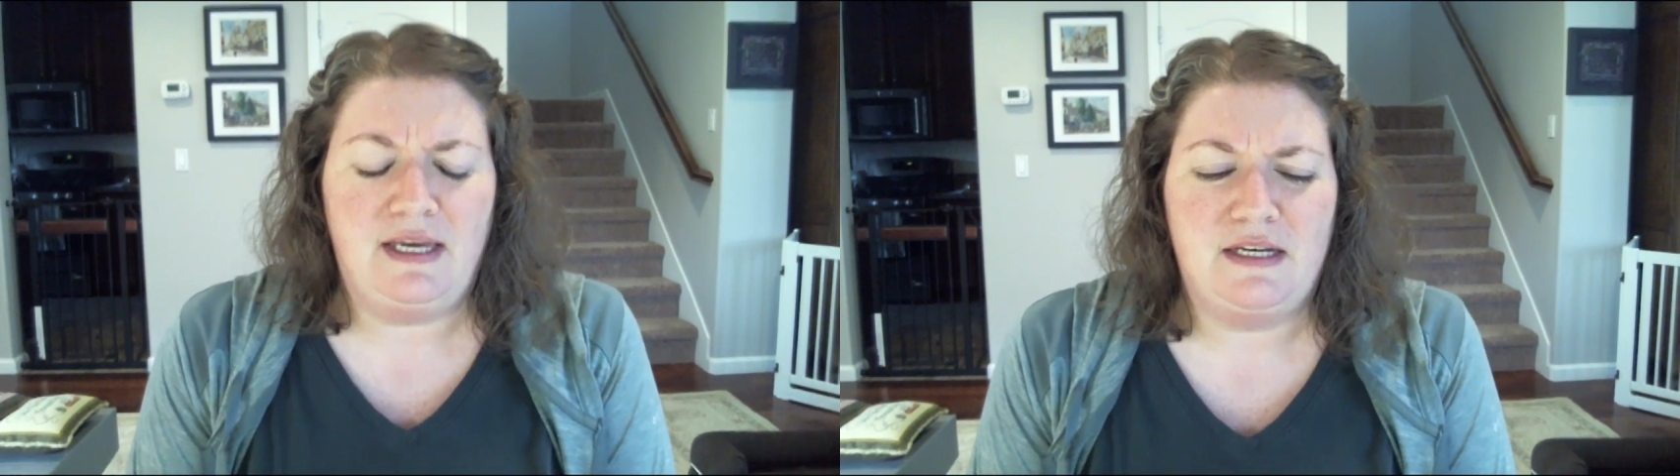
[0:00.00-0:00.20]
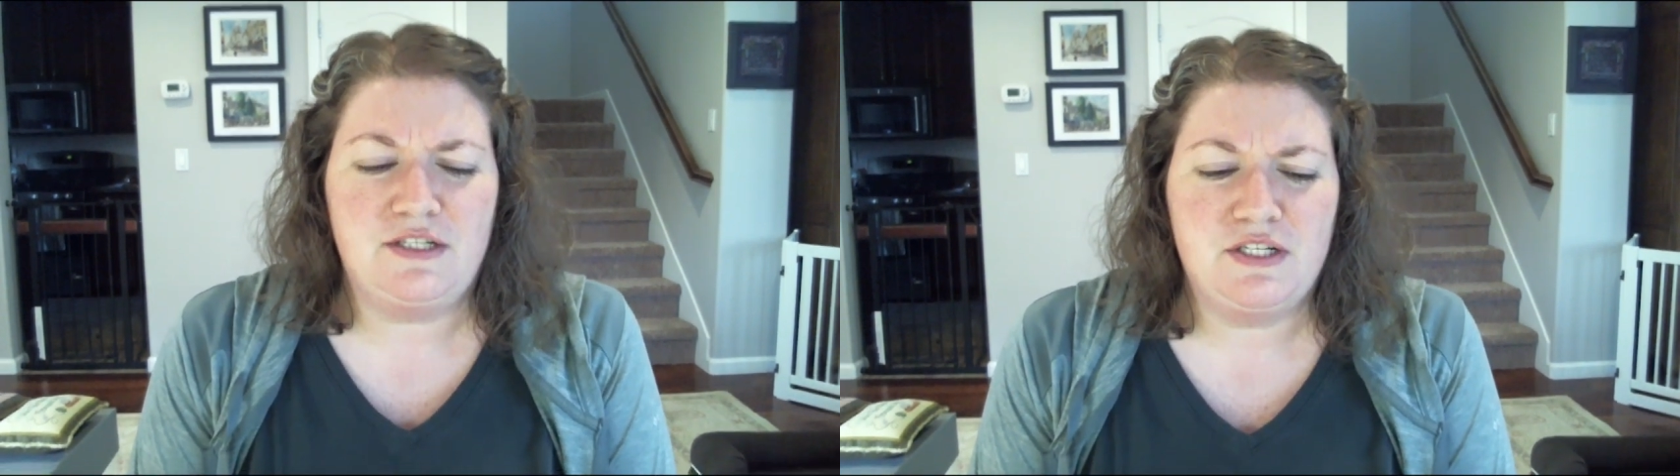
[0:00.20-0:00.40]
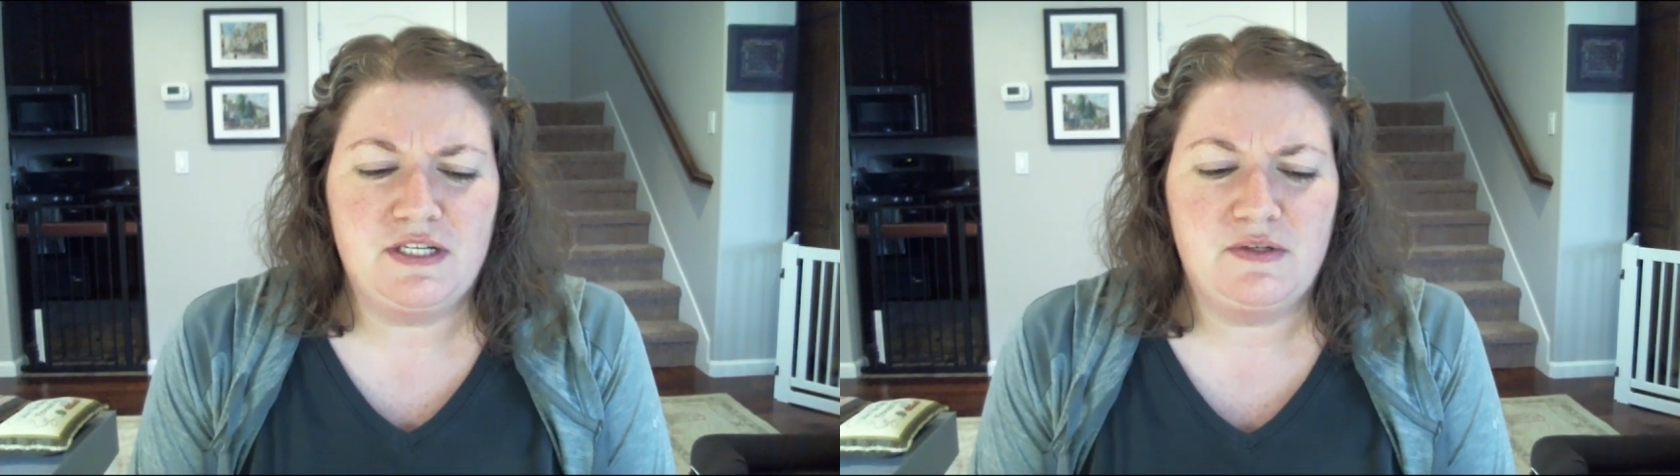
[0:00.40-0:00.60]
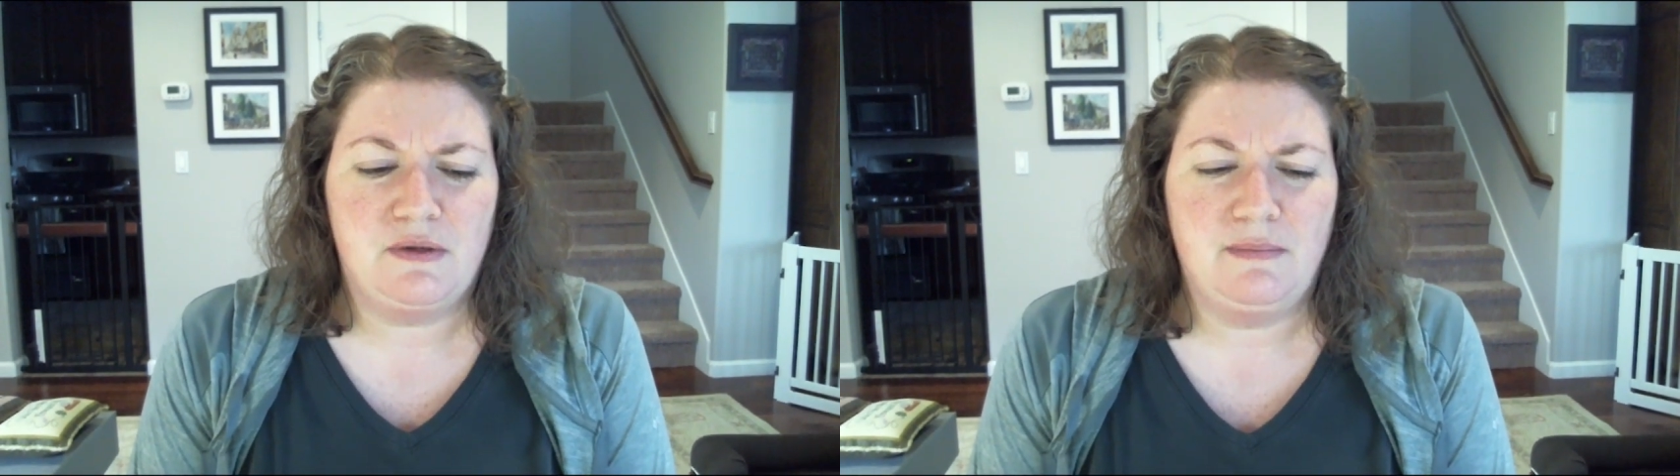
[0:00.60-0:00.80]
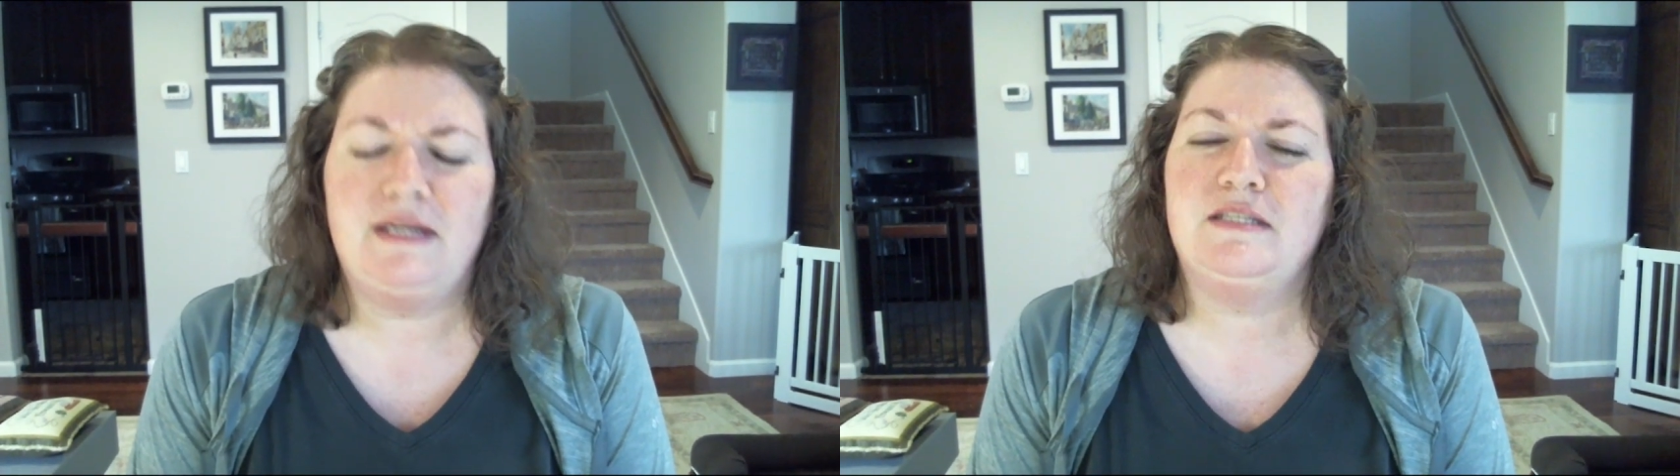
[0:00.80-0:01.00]
and it just
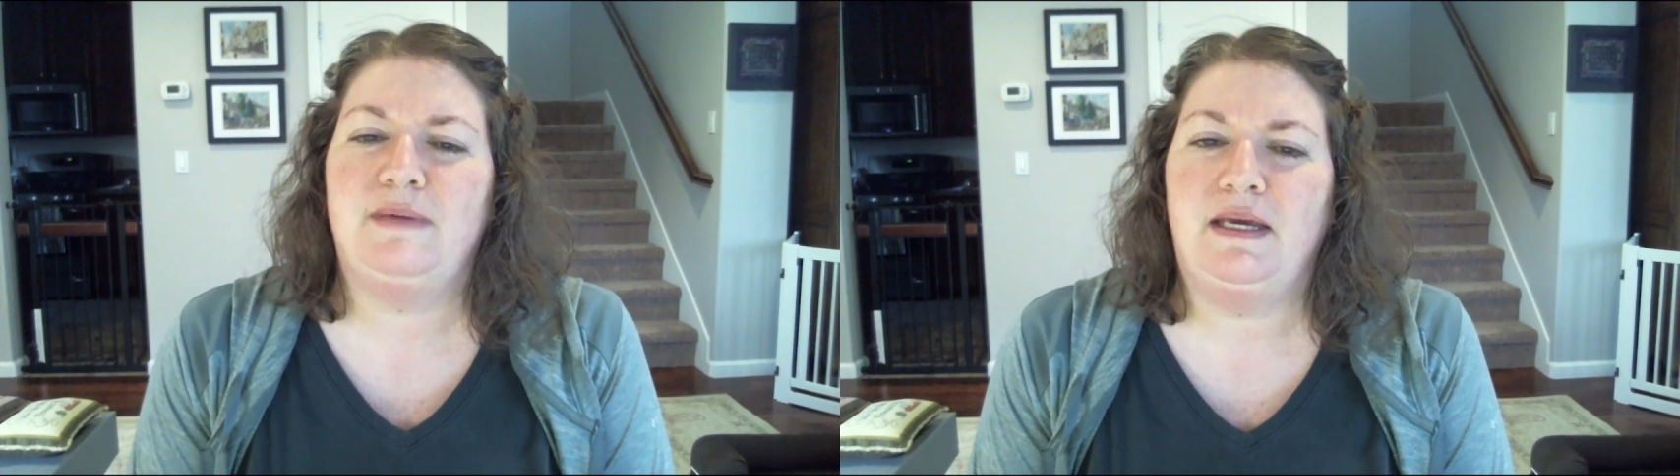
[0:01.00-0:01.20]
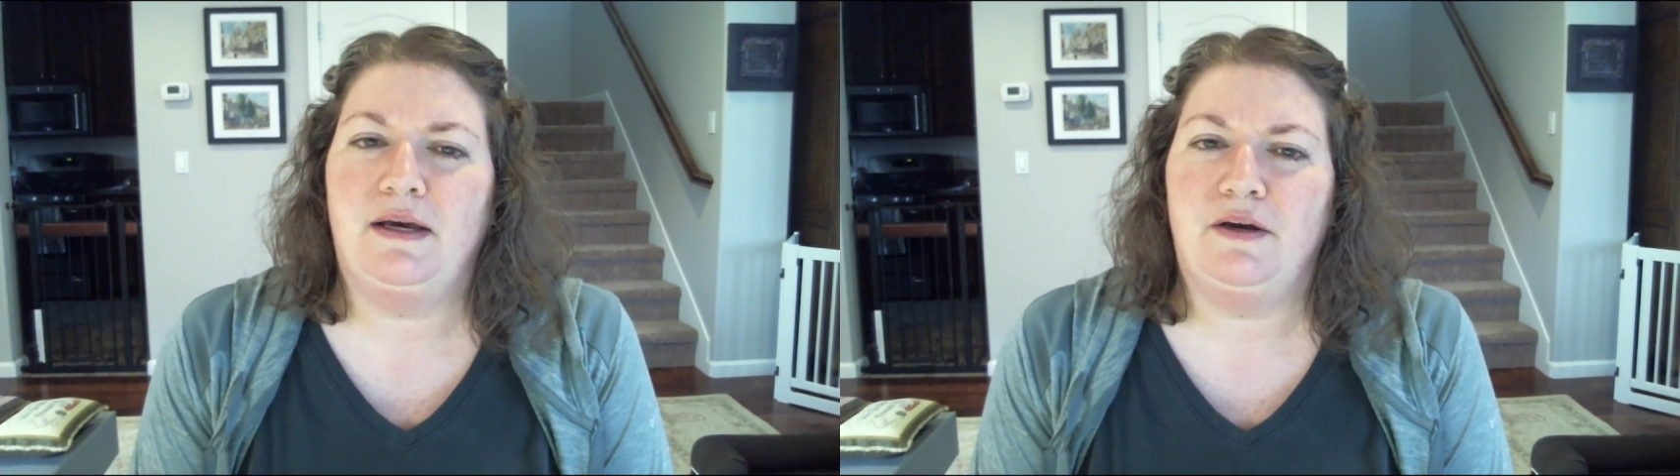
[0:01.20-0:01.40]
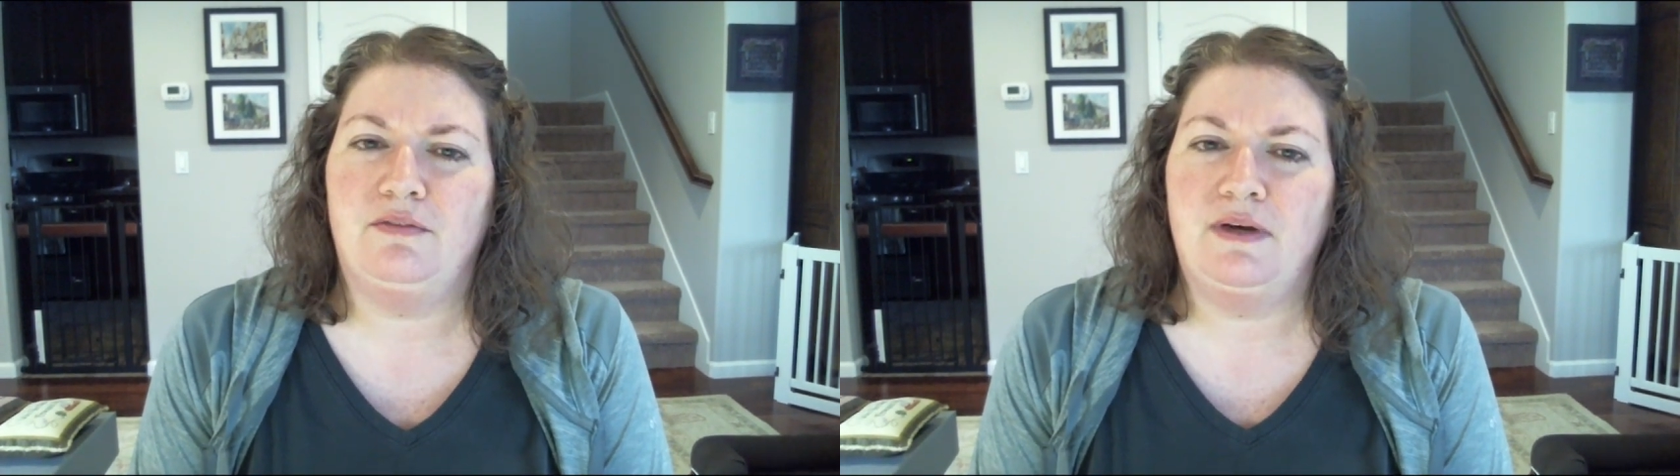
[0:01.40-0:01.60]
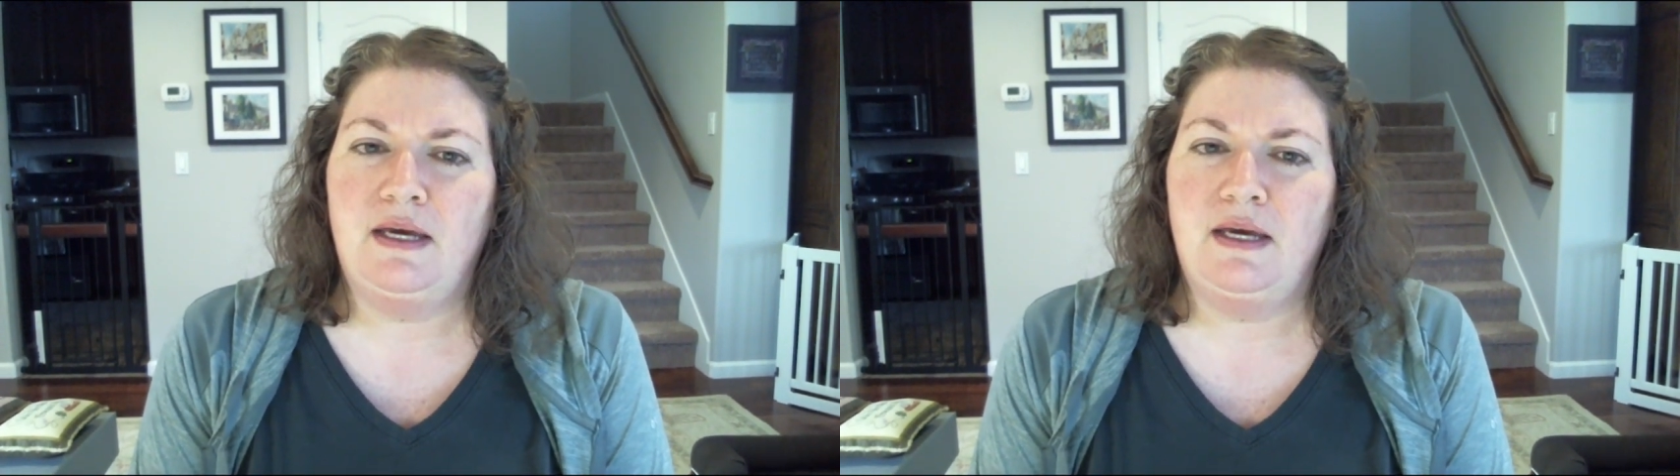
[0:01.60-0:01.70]
reminds me of